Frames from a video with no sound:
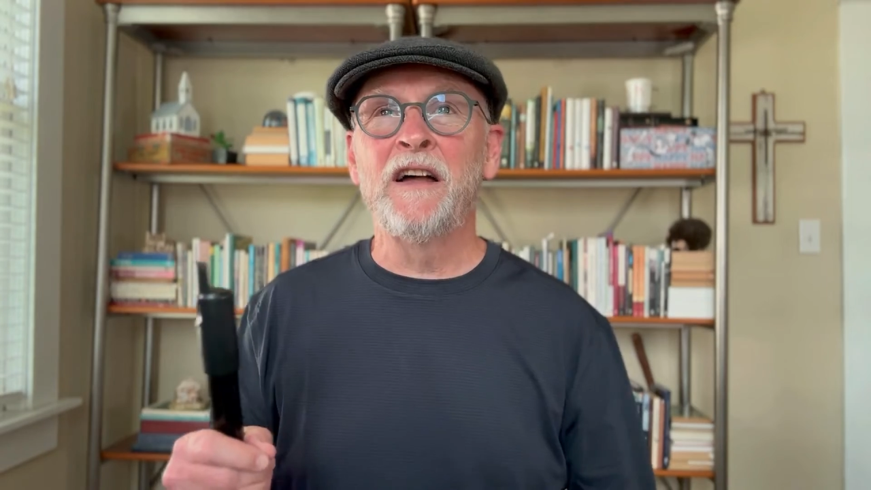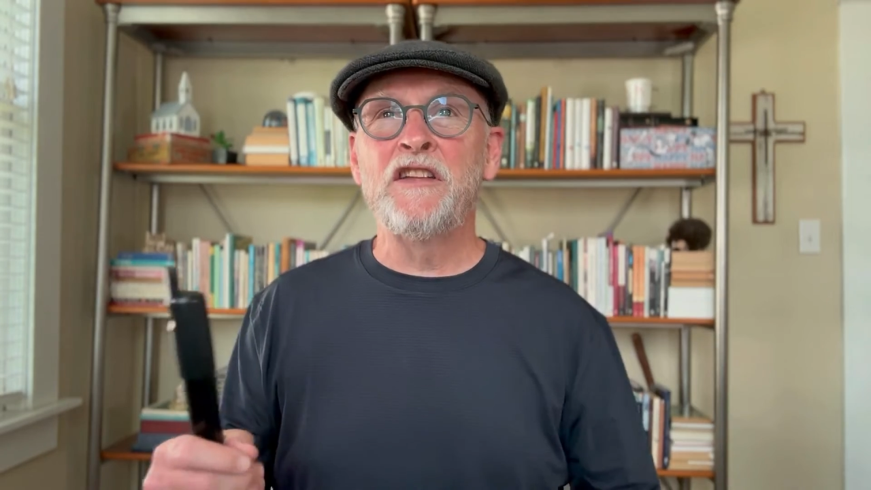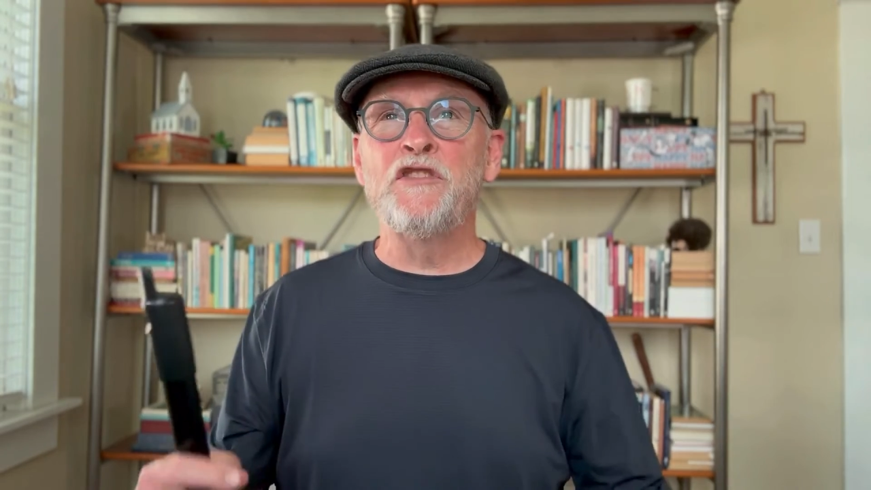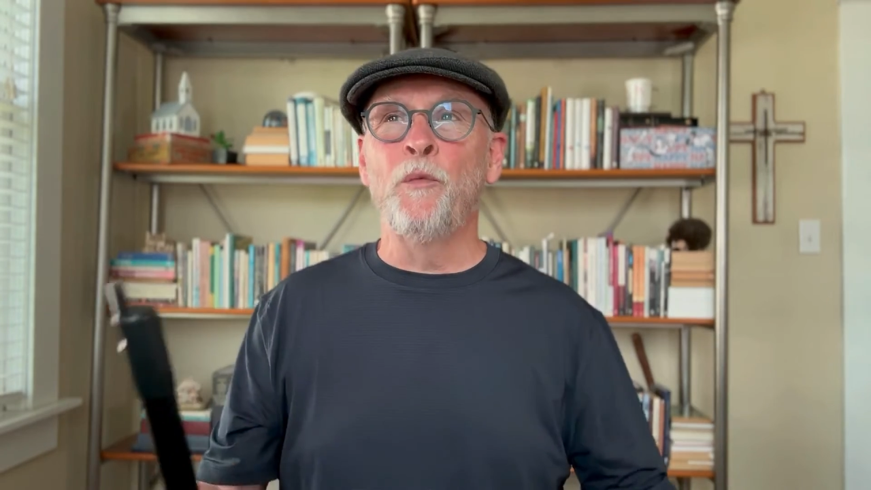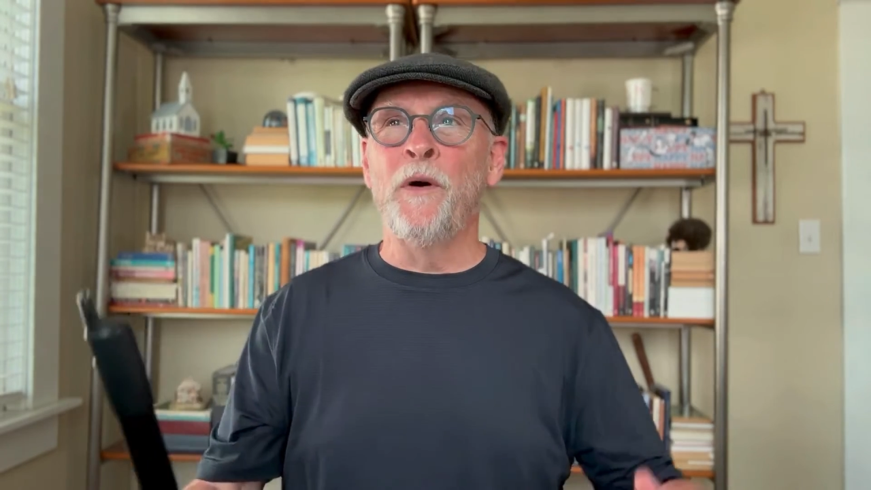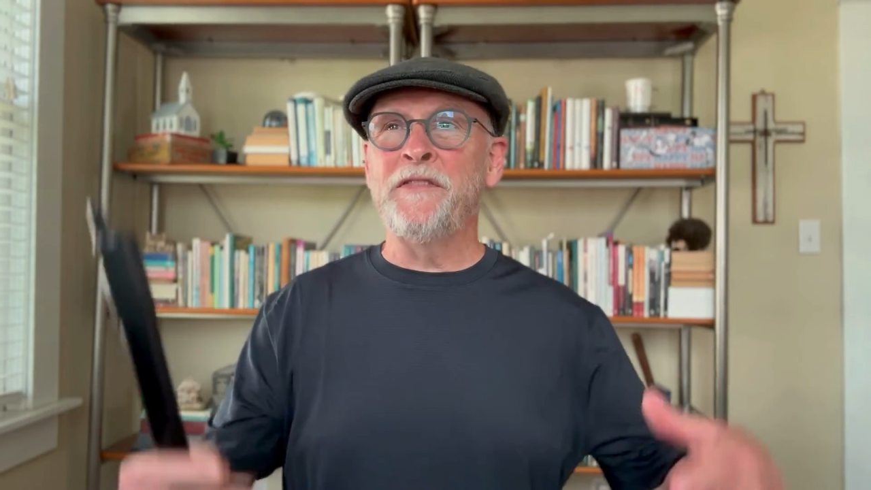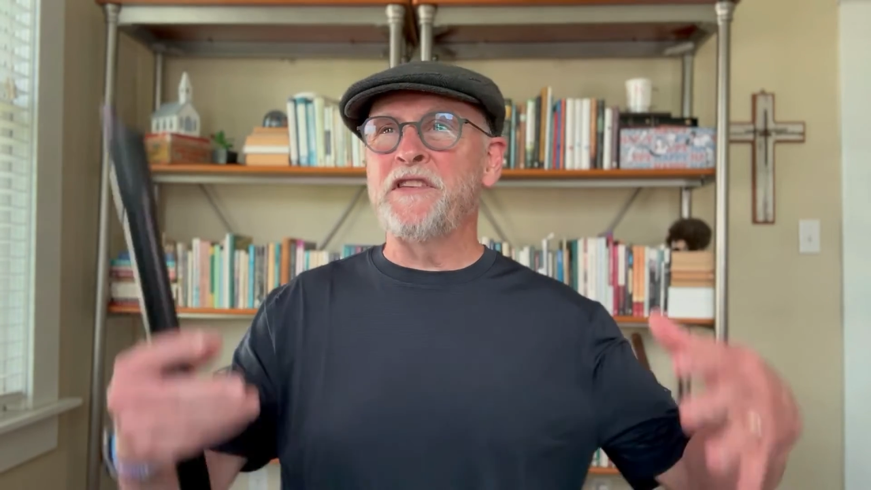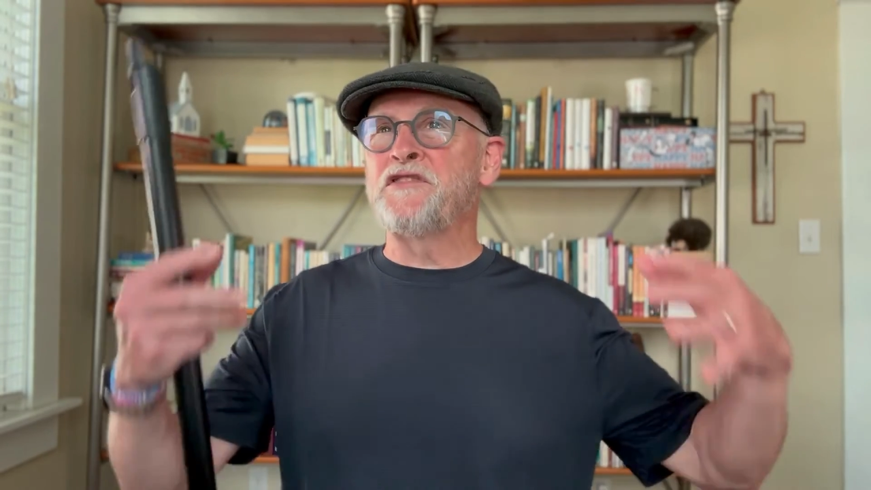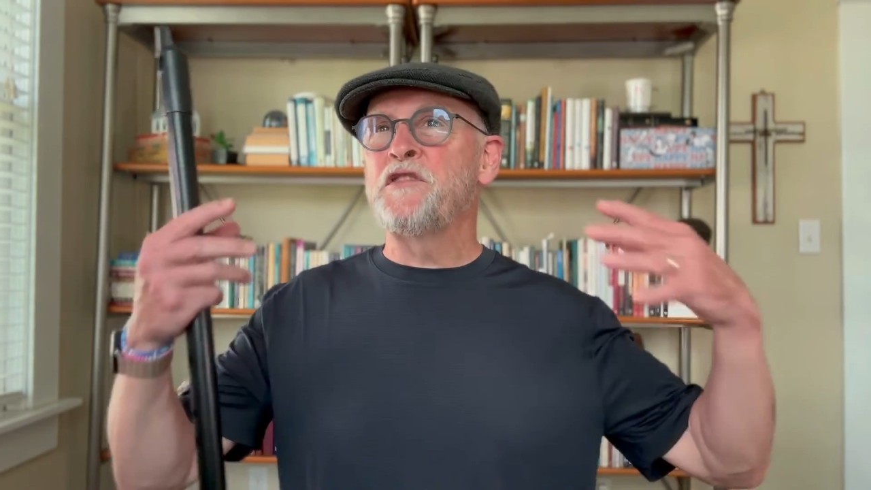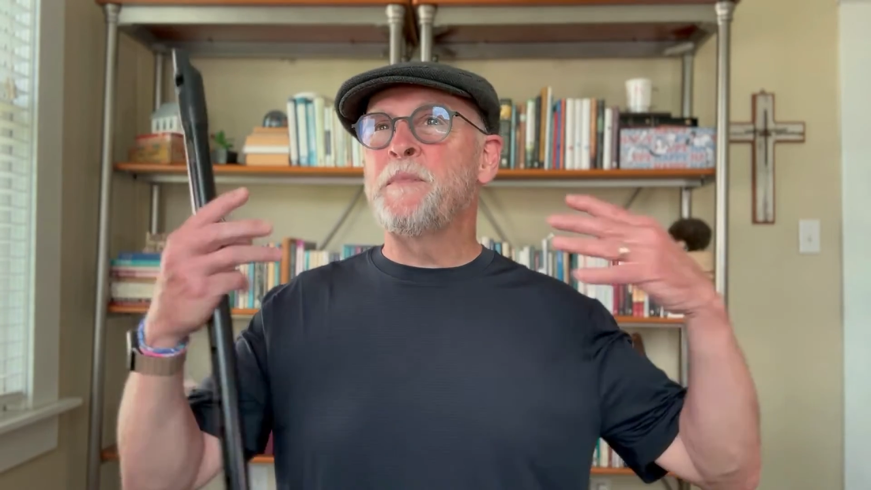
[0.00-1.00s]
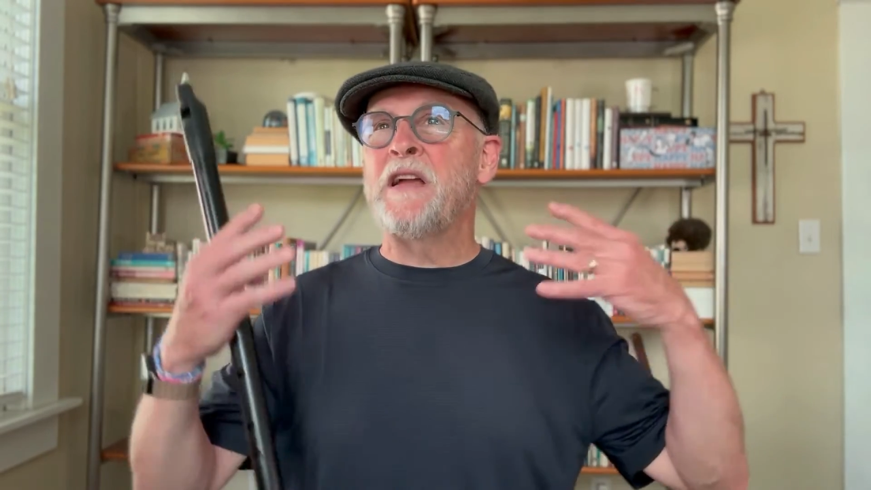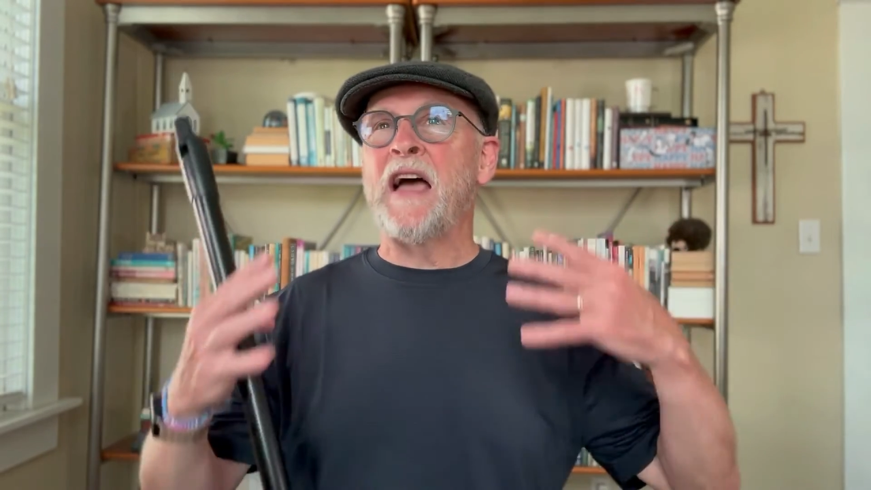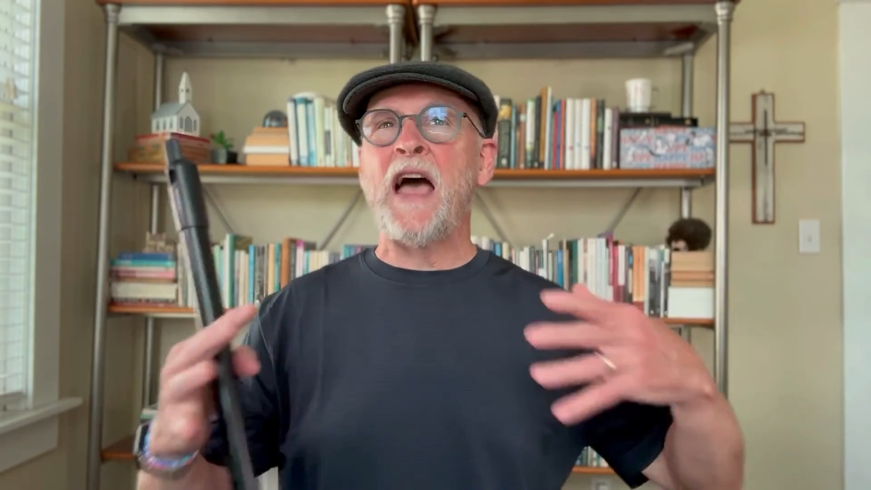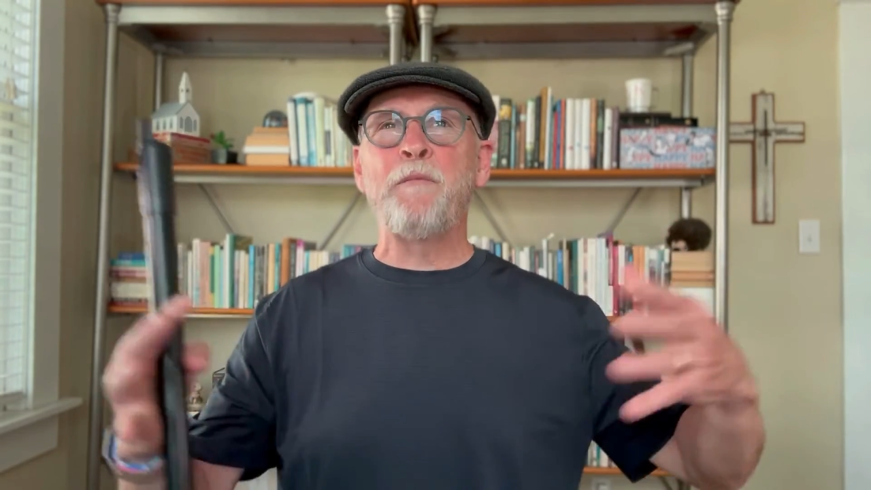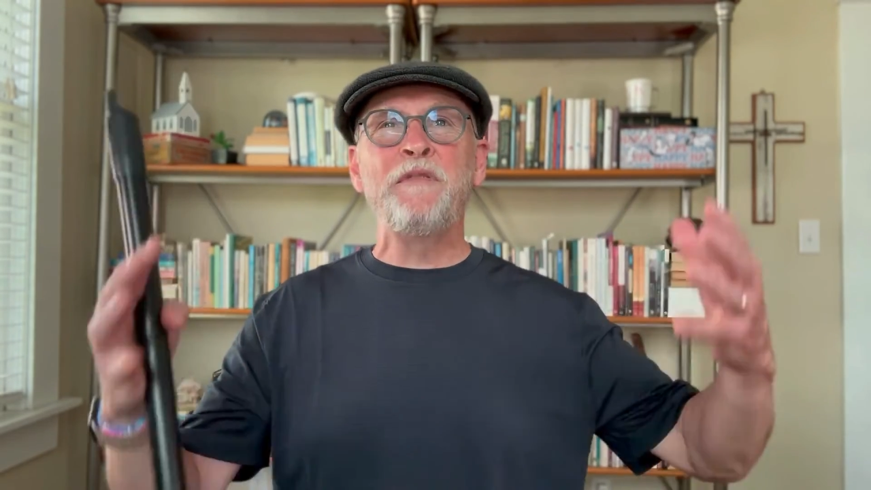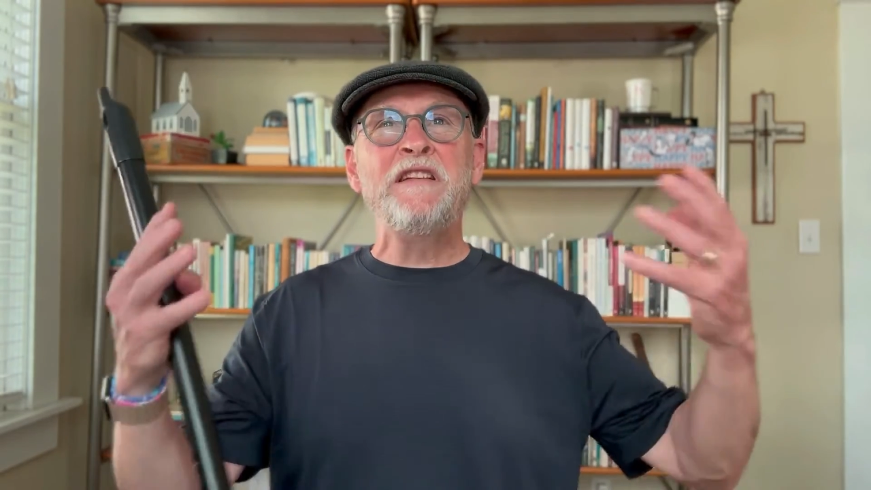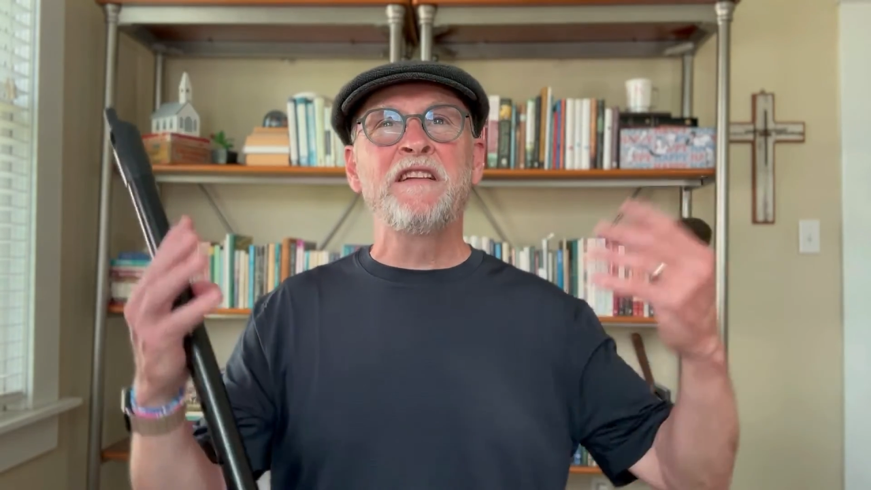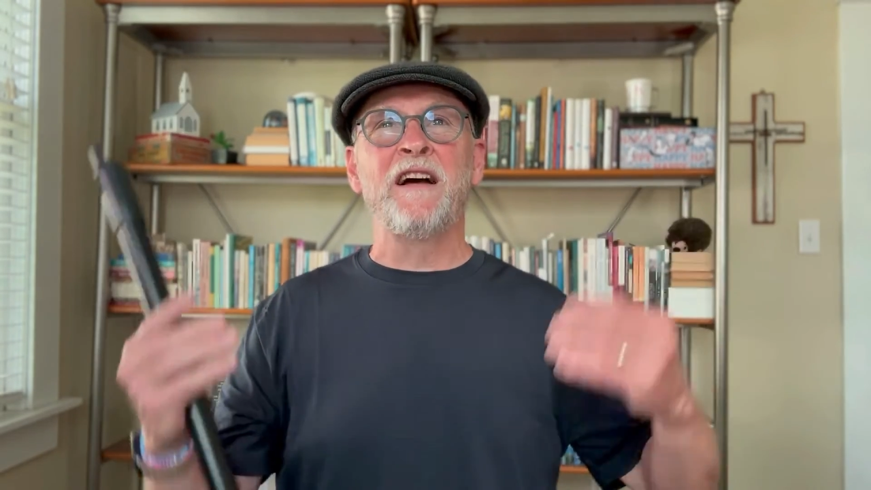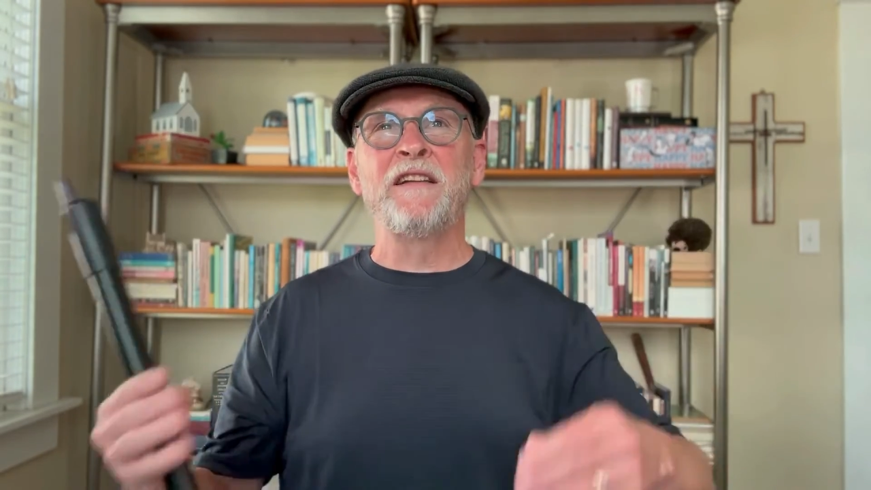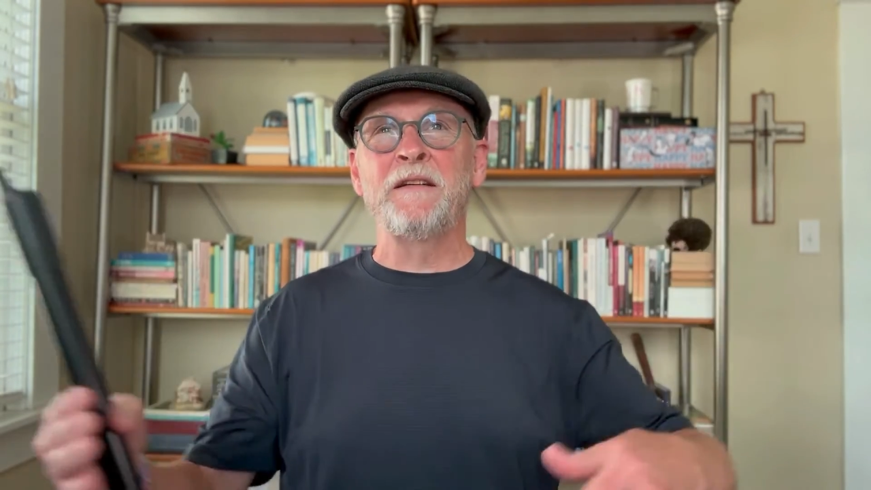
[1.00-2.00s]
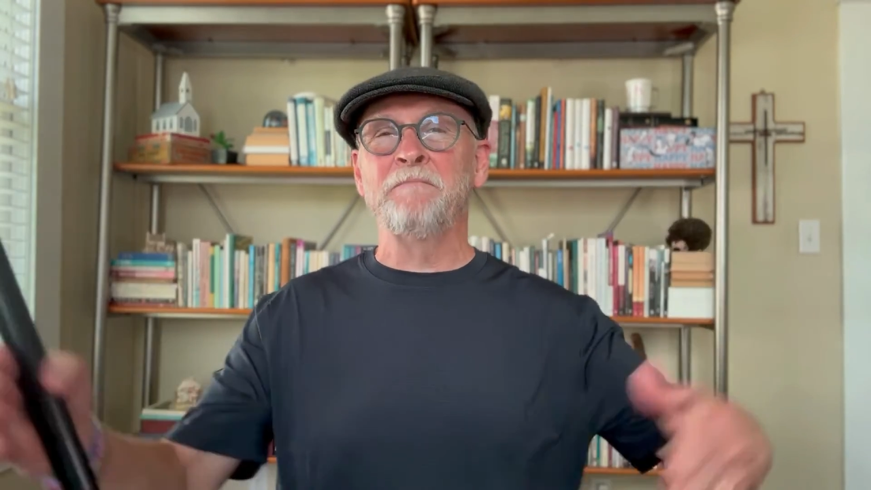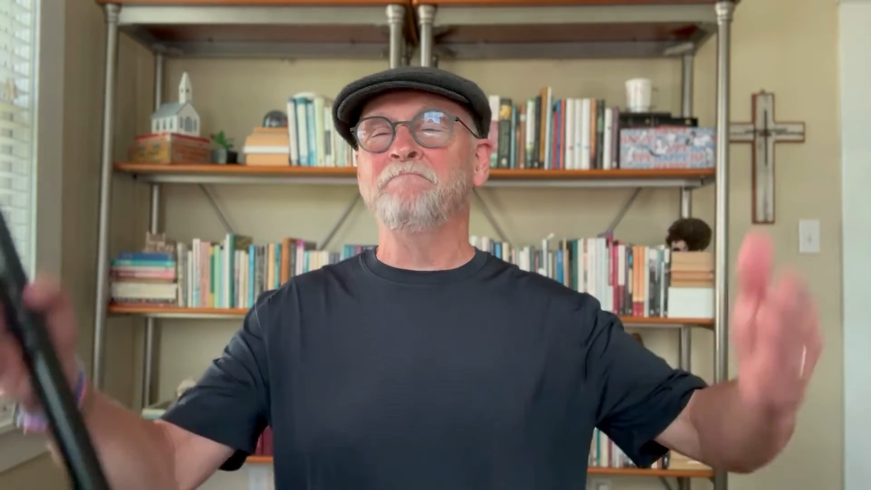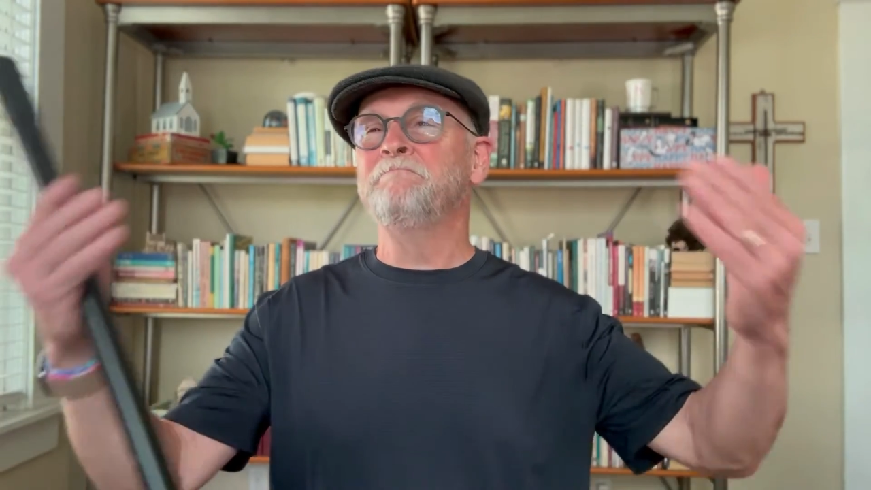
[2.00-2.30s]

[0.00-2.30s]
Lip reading: you want this to be a happy kind of